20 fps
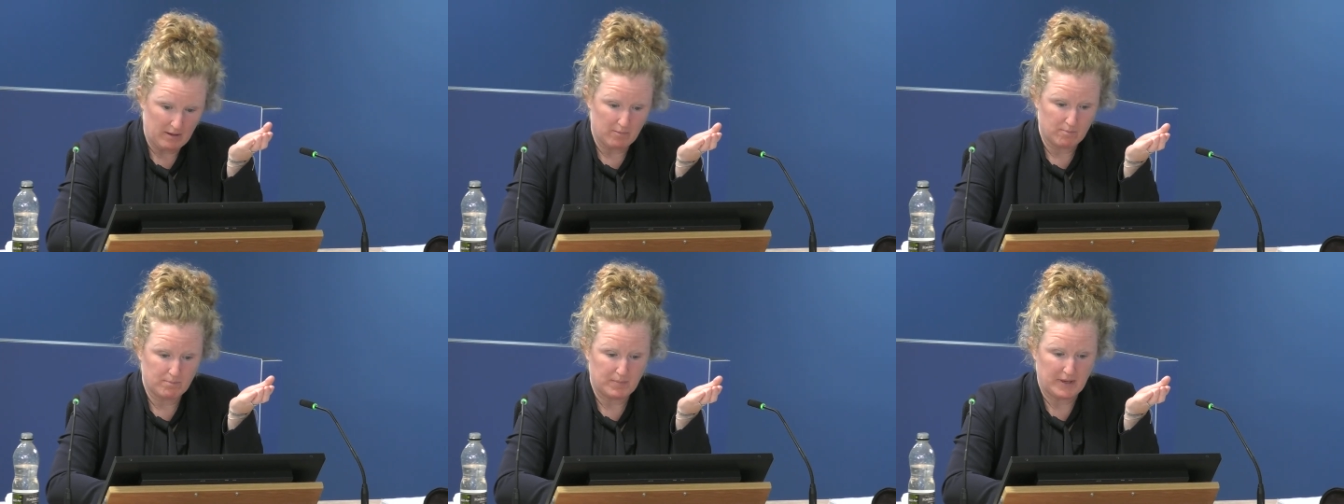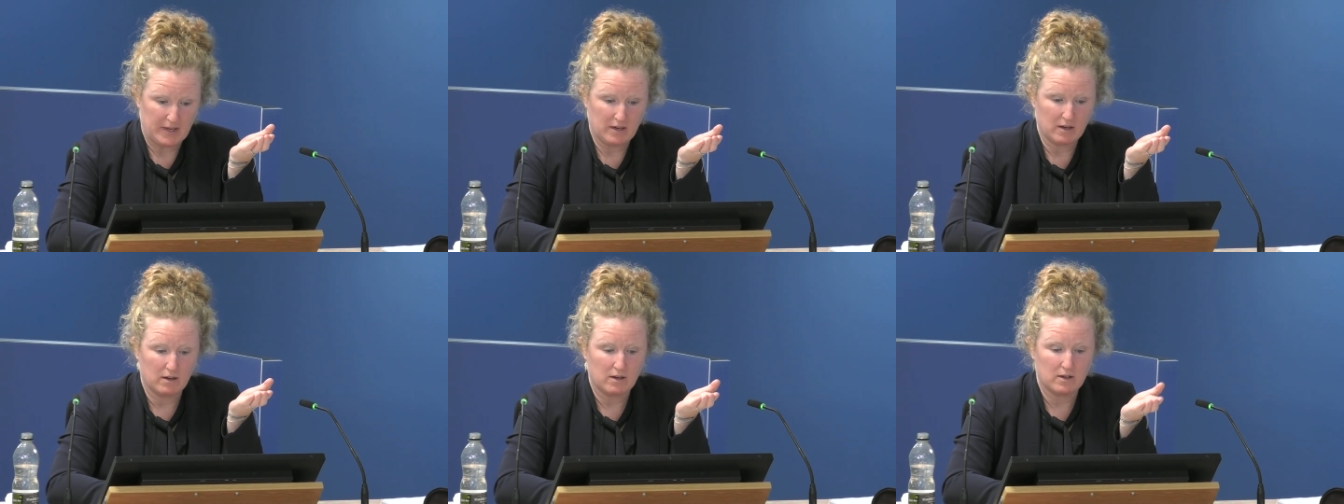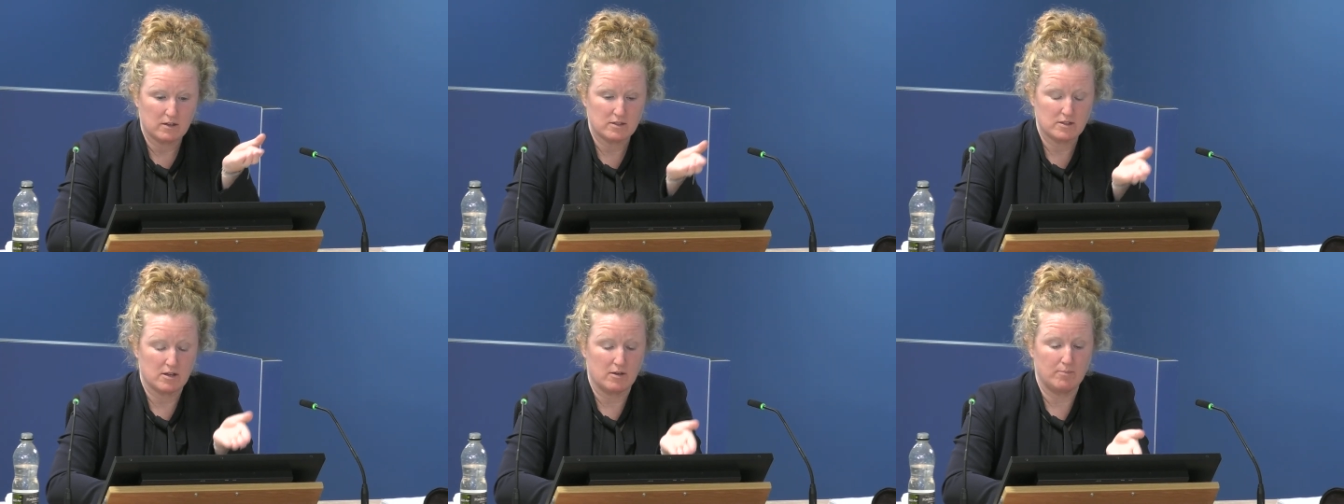
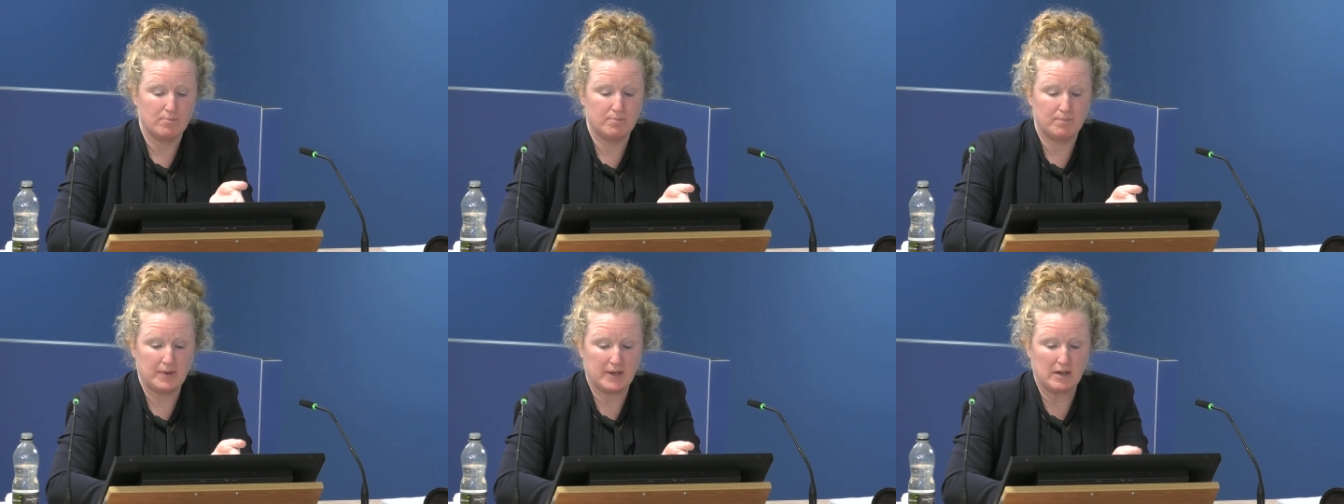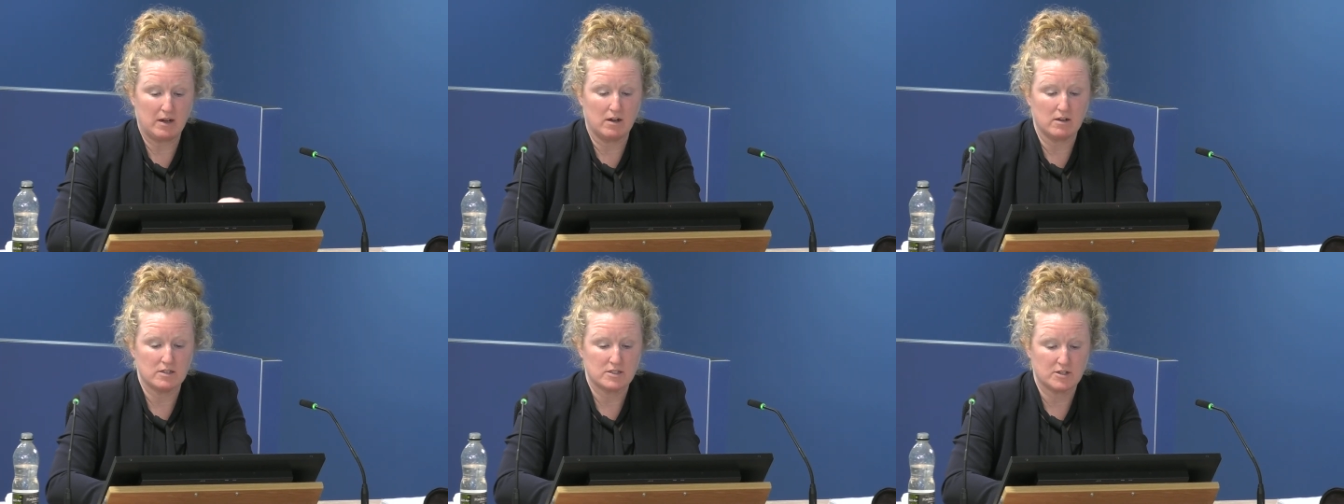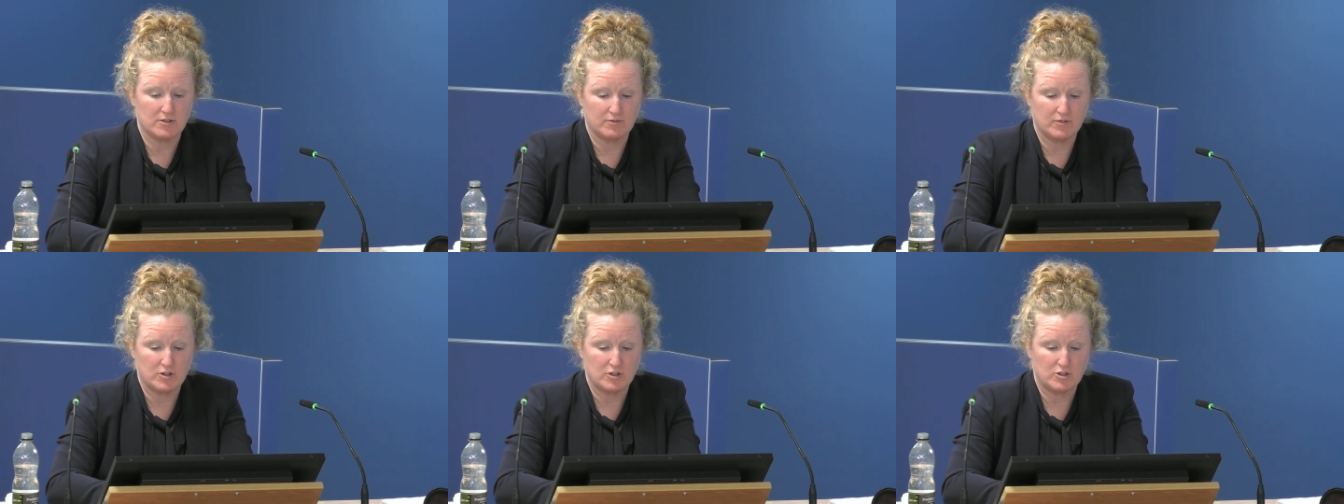Because
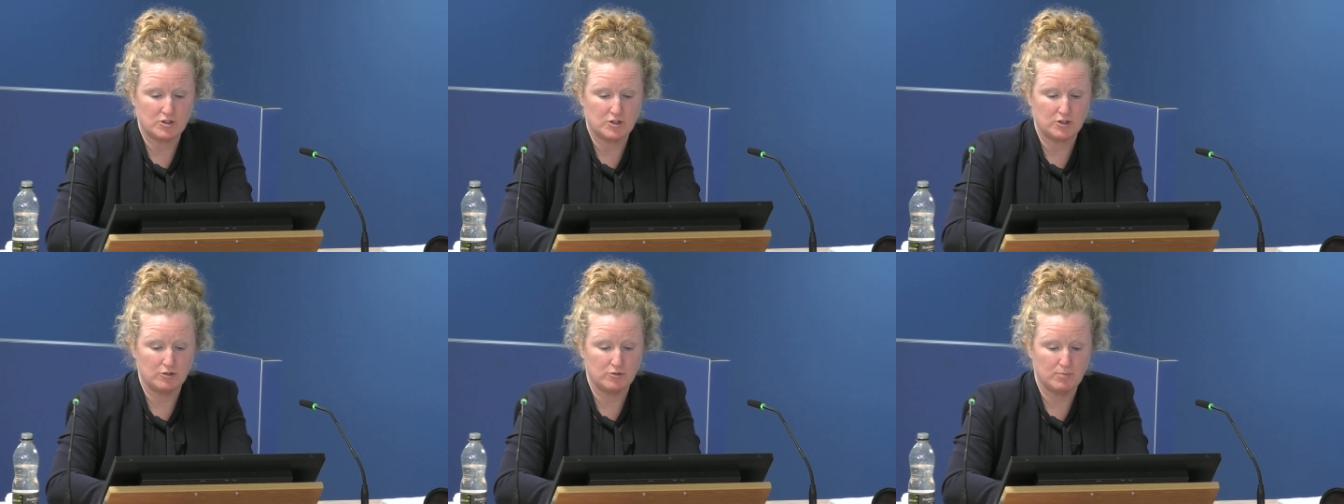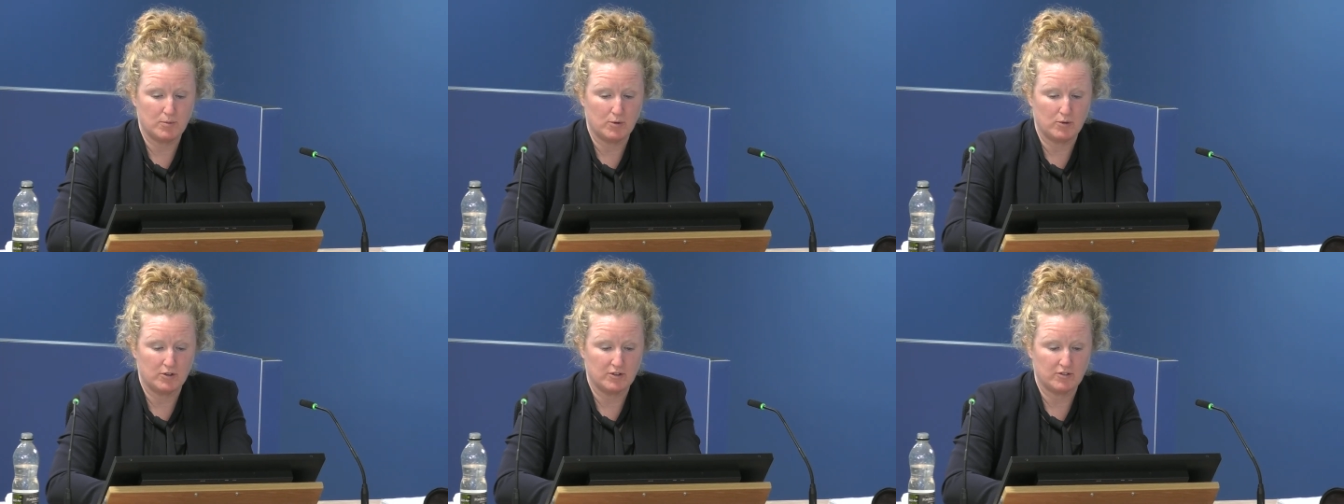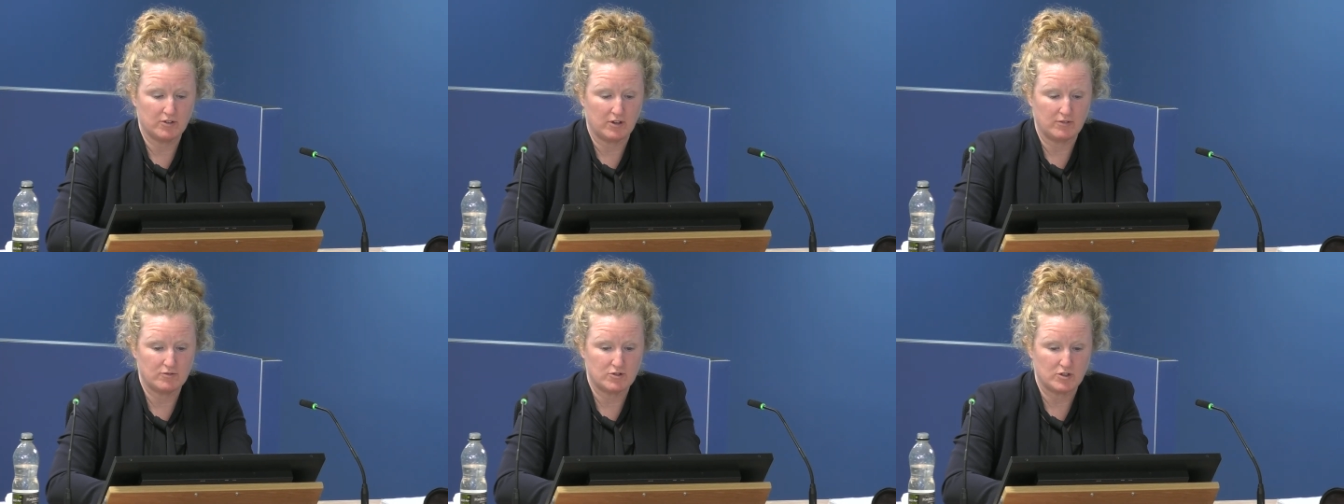of the 2
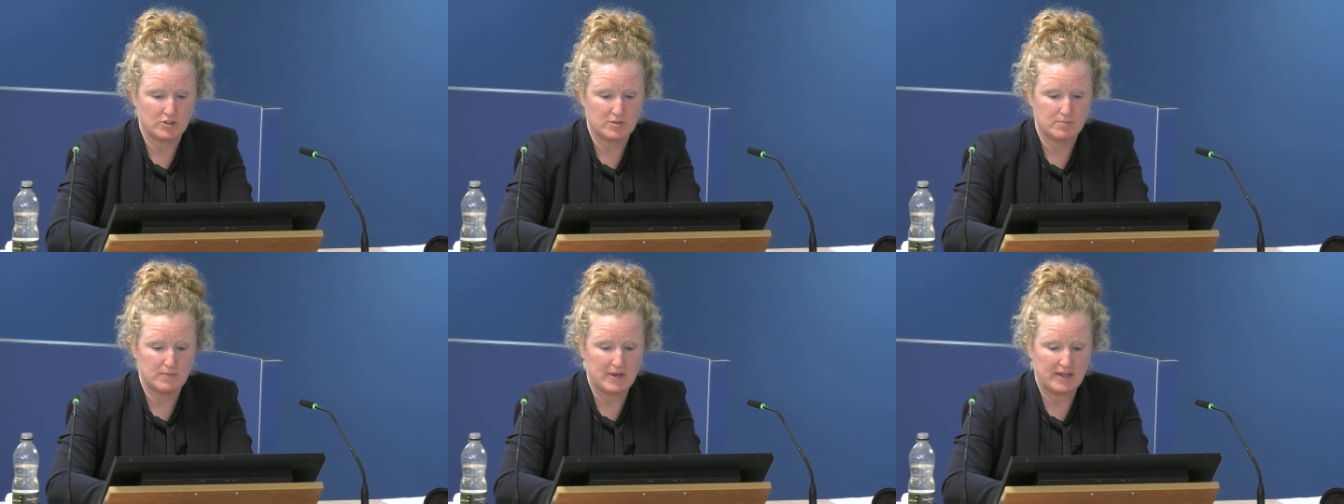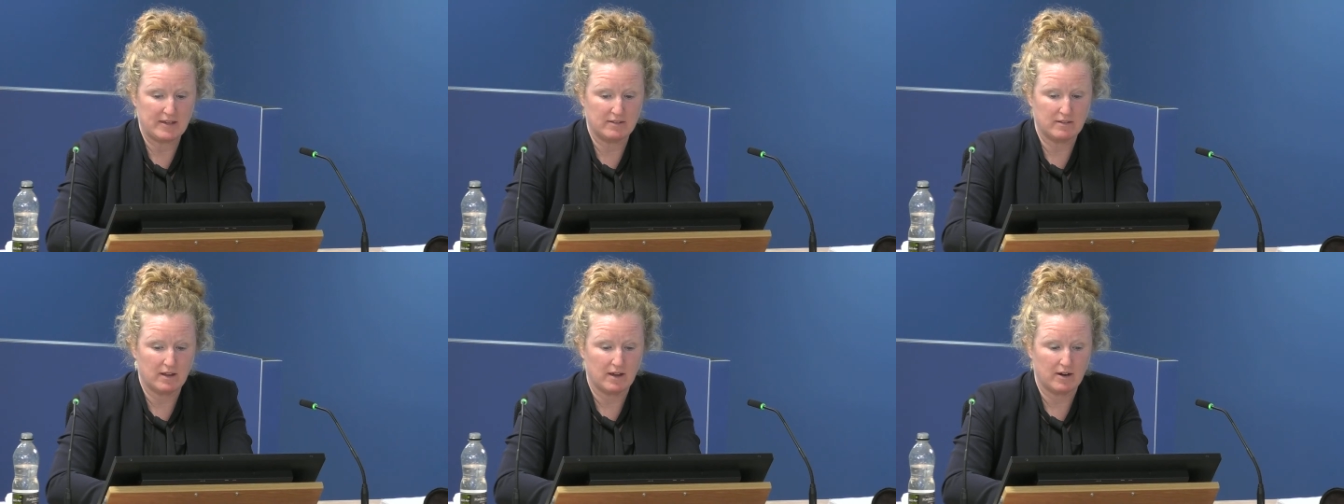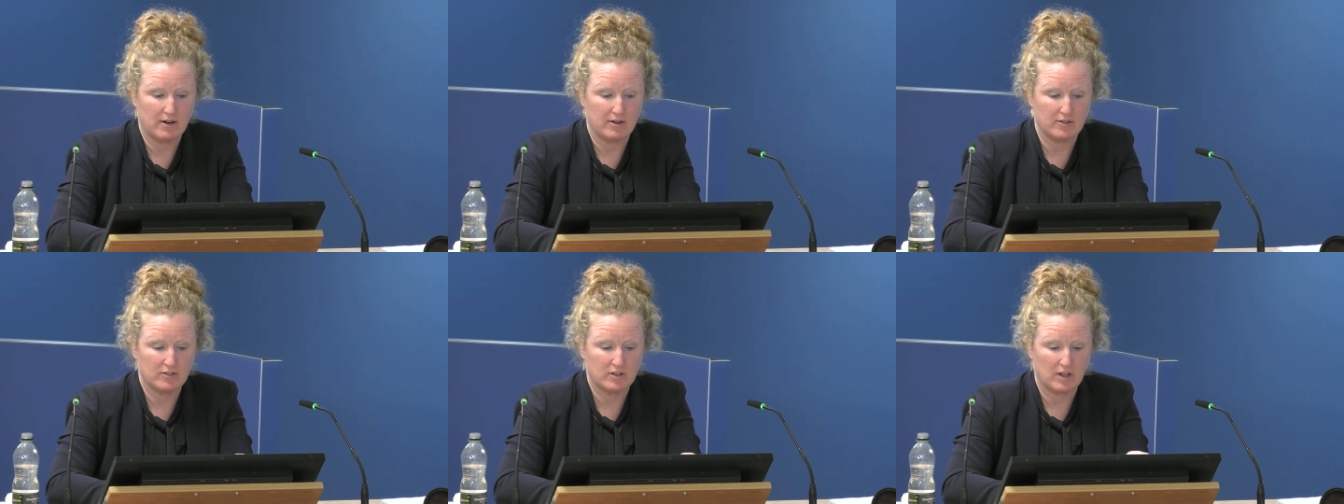points I've just made
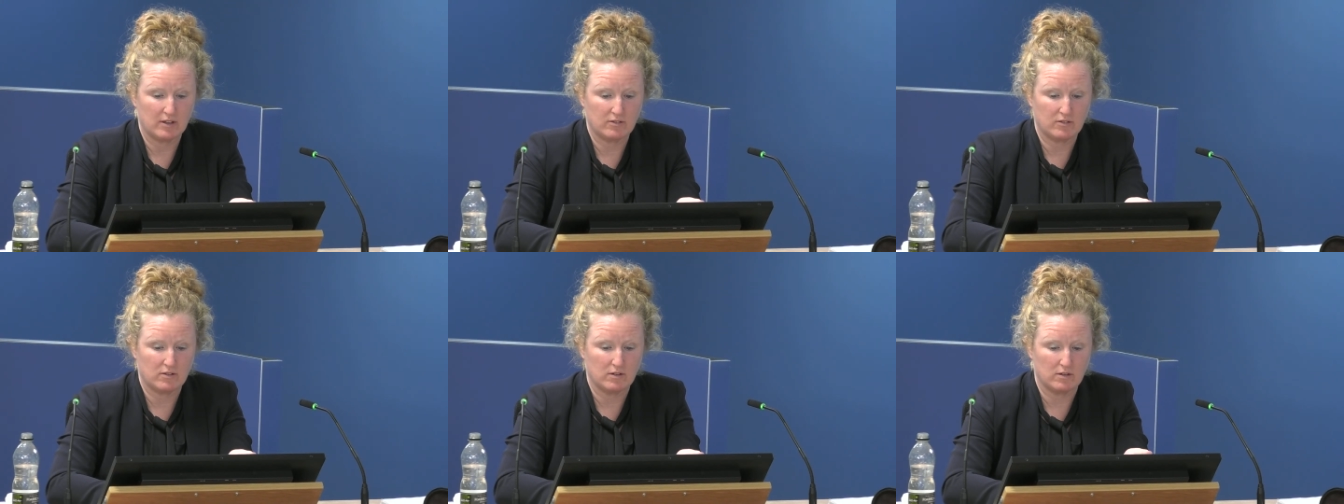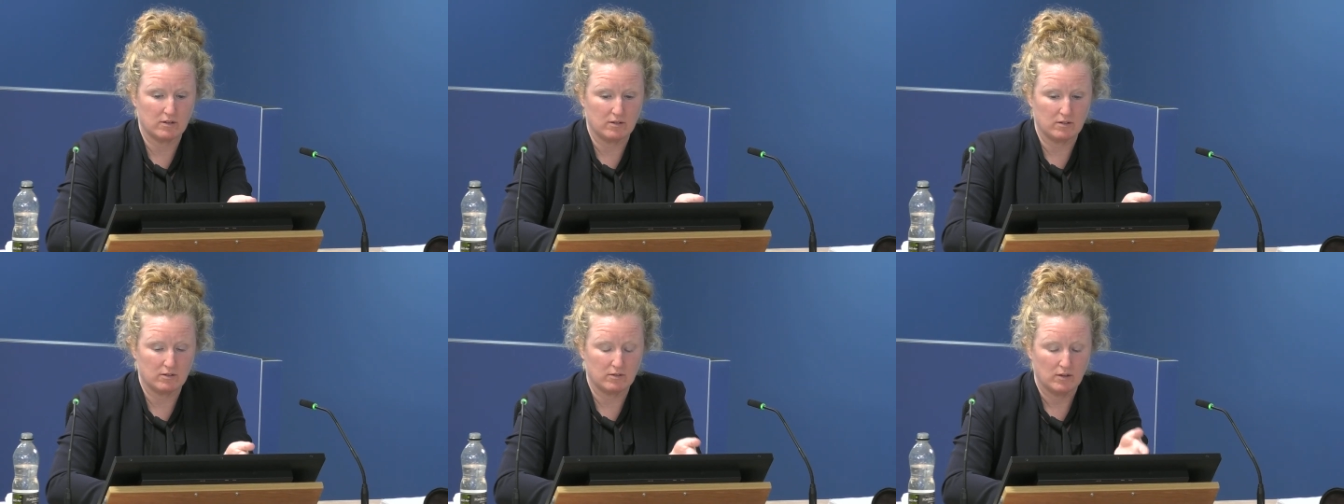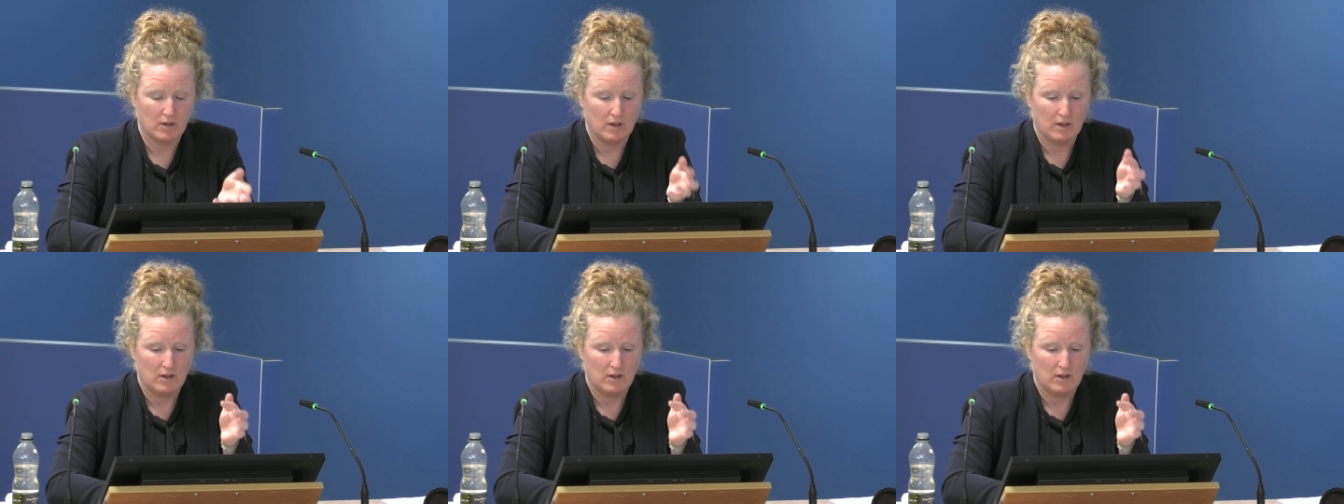there, that the